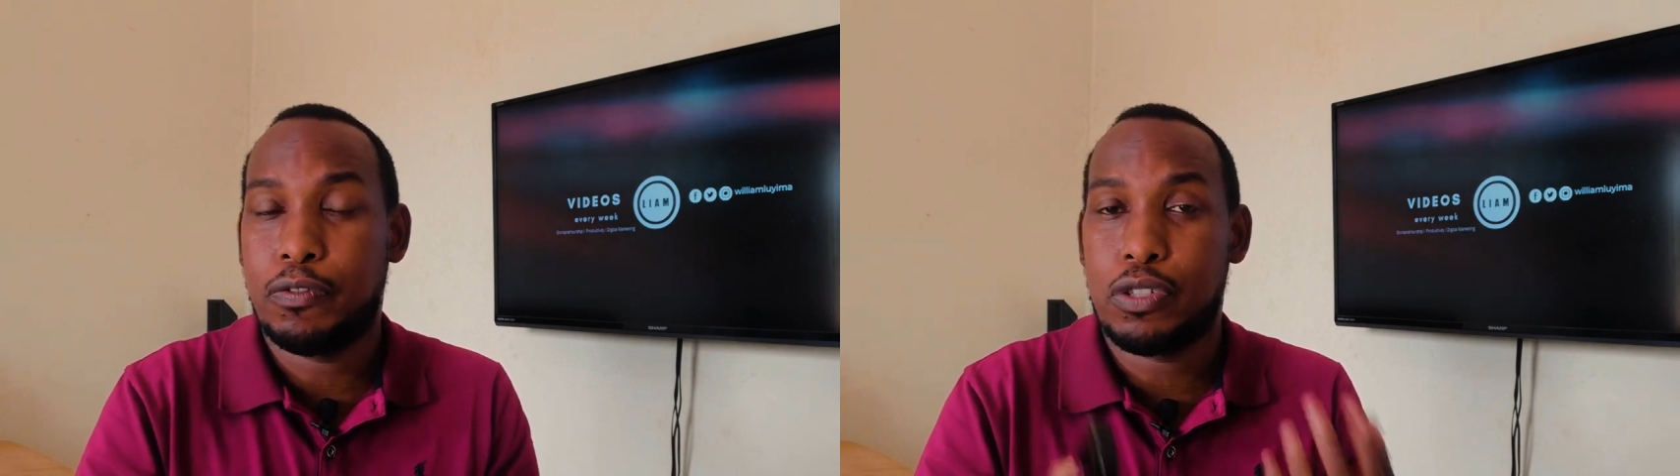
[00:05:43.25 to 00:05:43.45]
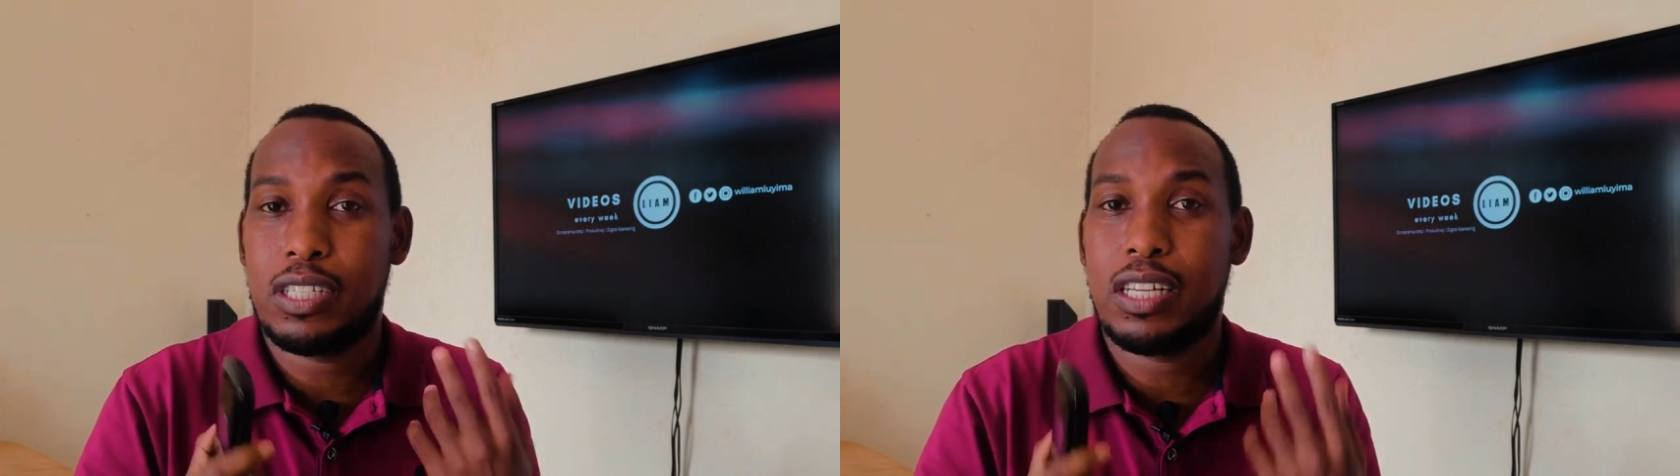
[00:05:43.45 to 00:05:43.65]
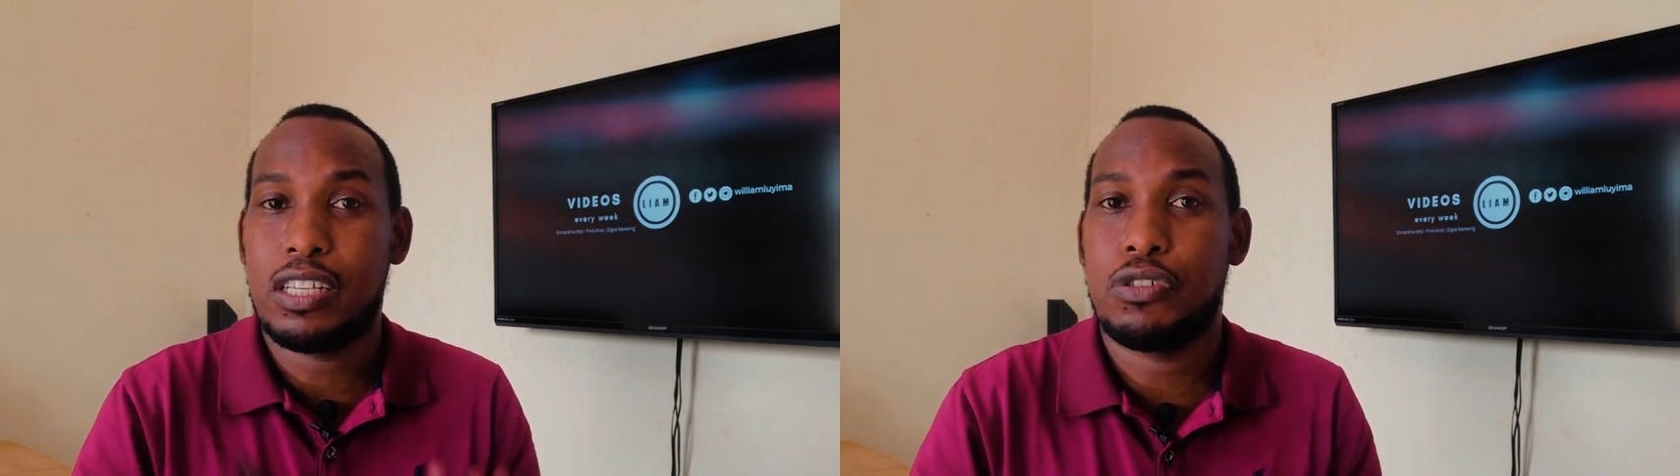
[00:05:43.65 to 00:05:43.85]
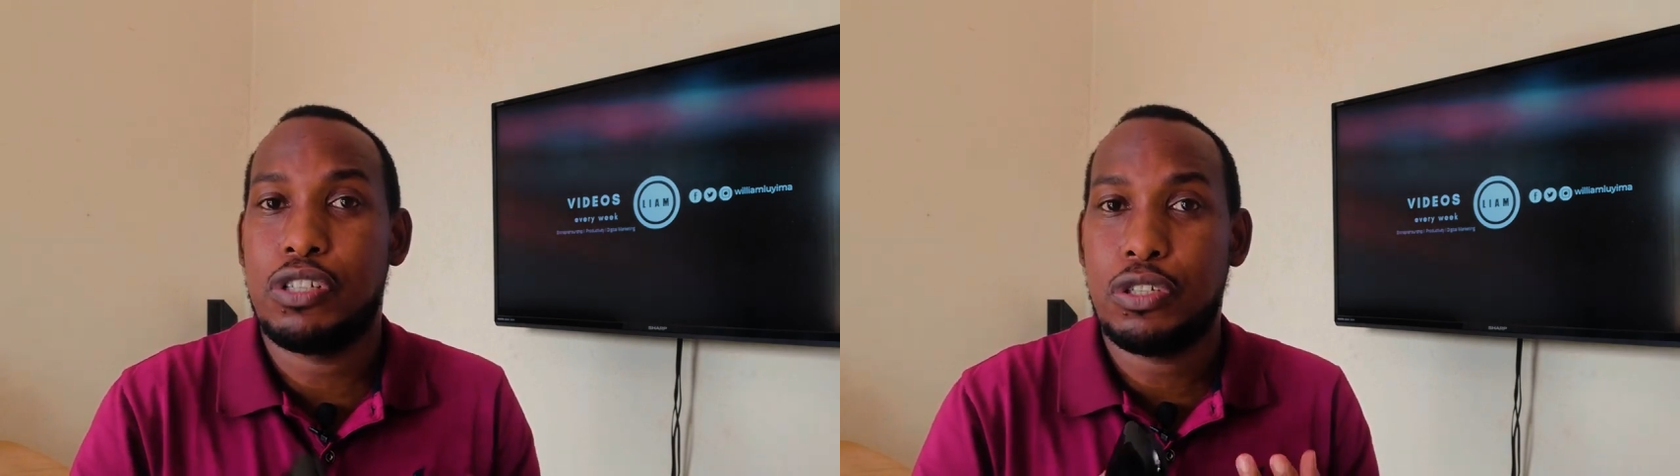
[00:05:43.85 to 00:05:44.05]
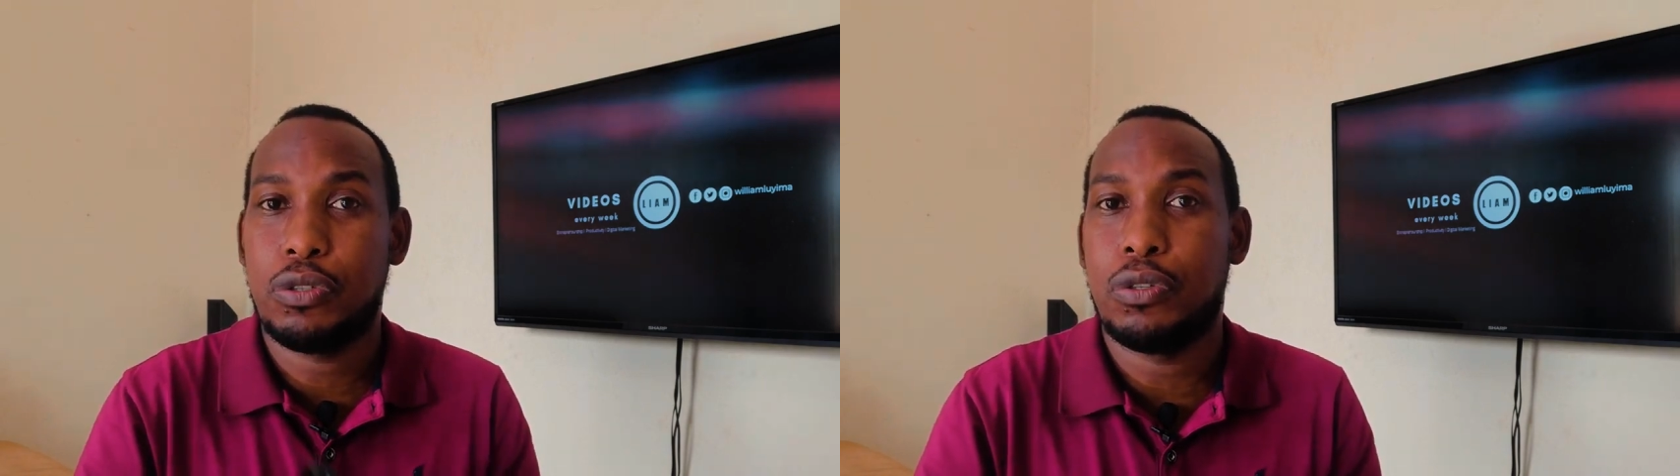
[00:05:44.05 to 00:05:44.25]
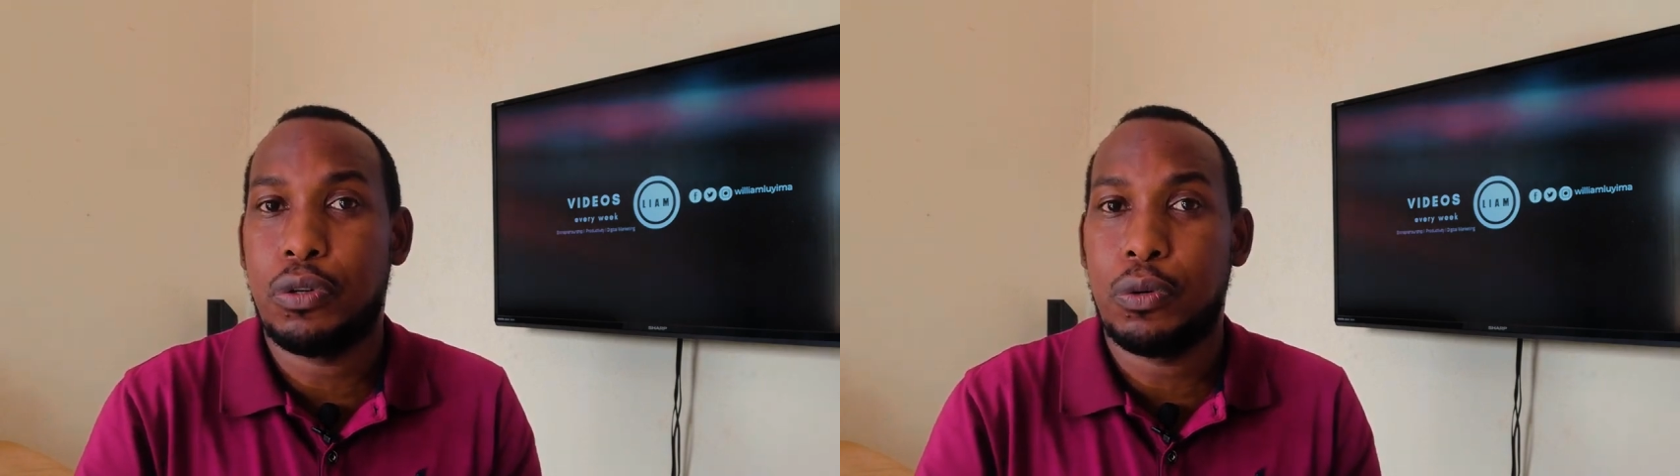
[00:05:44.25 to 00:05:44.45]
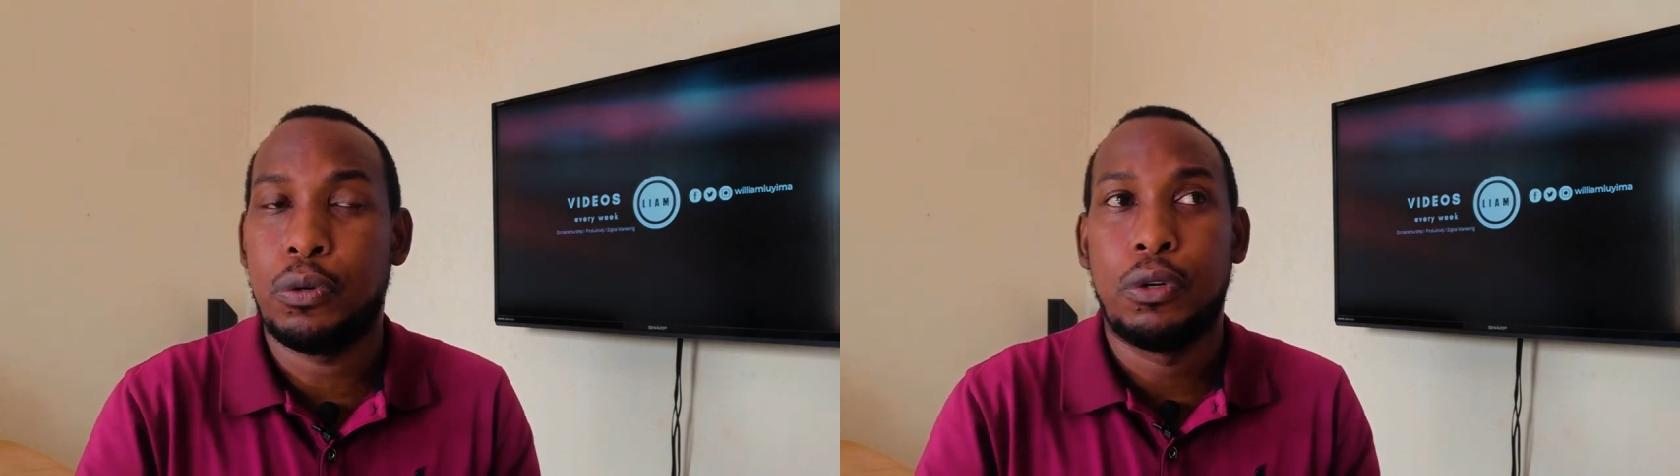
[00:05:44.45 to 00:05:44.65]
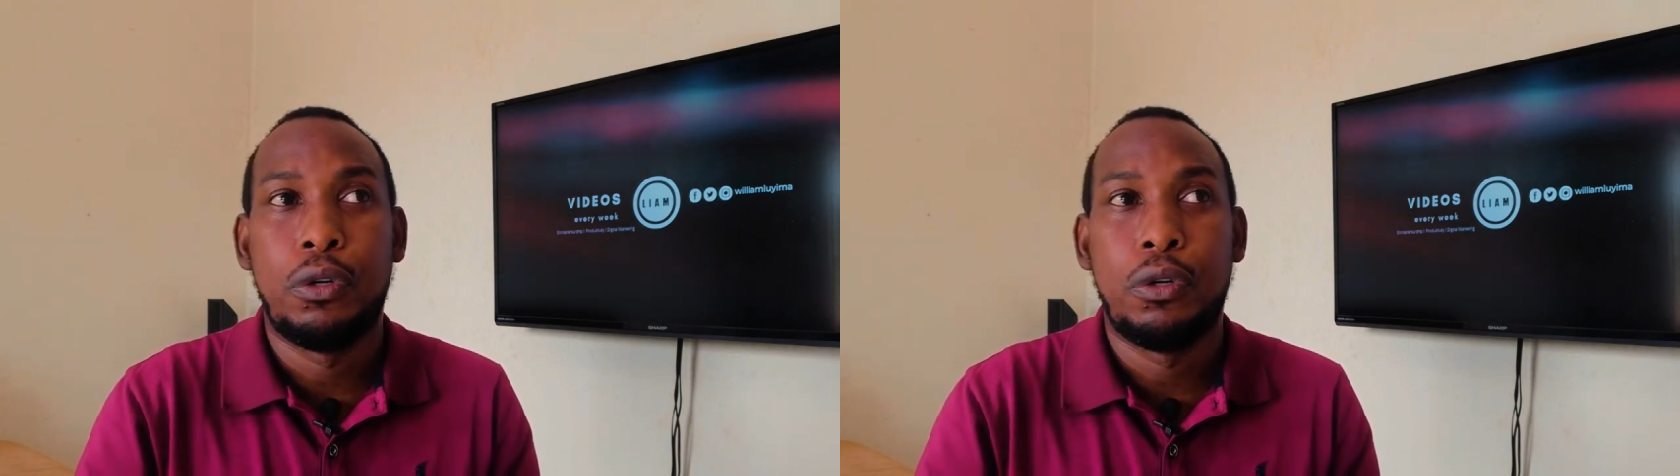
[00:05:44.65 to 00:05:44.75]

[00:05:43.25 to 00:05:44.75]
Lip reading: for starters, you need to know